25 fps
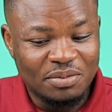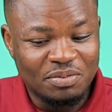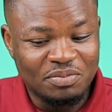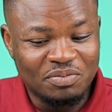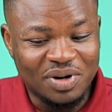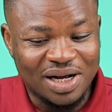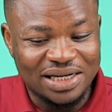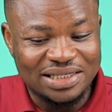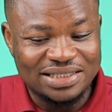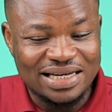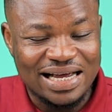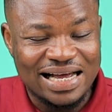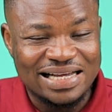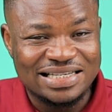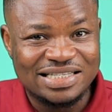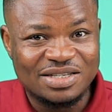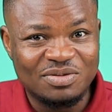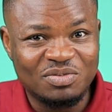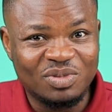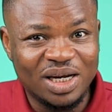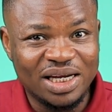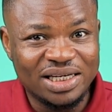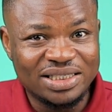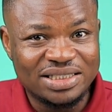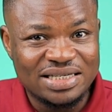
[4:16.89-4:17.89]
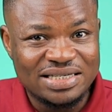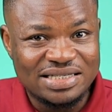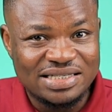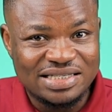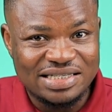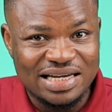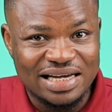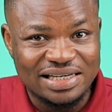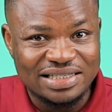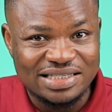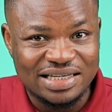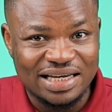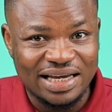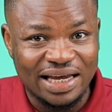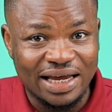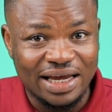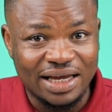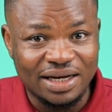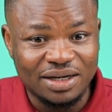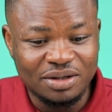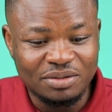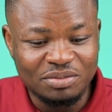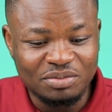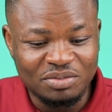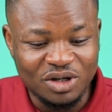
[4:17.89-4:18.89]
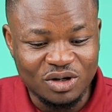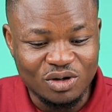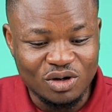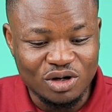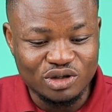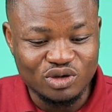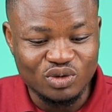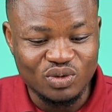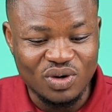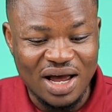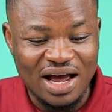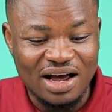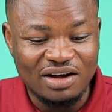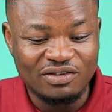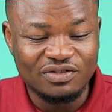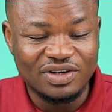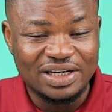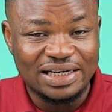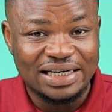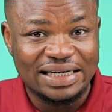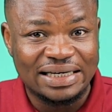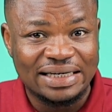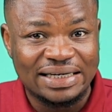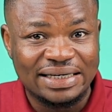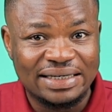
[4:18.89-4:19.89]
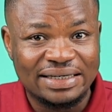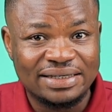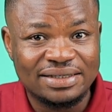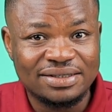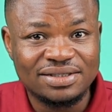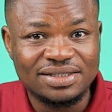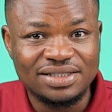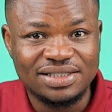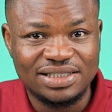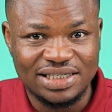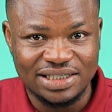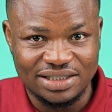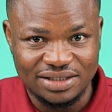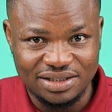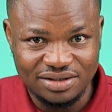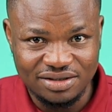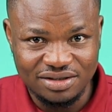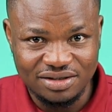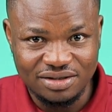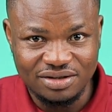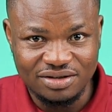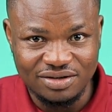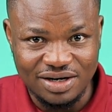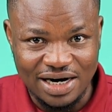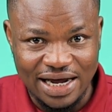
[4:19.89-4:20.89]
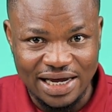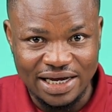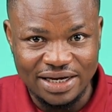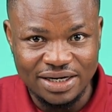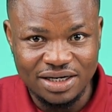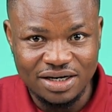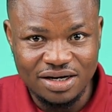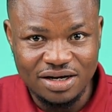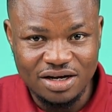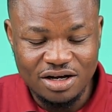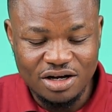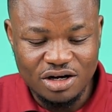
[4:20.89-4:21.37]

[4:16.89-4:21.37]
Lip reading: but assimilation sets in because we have d, right?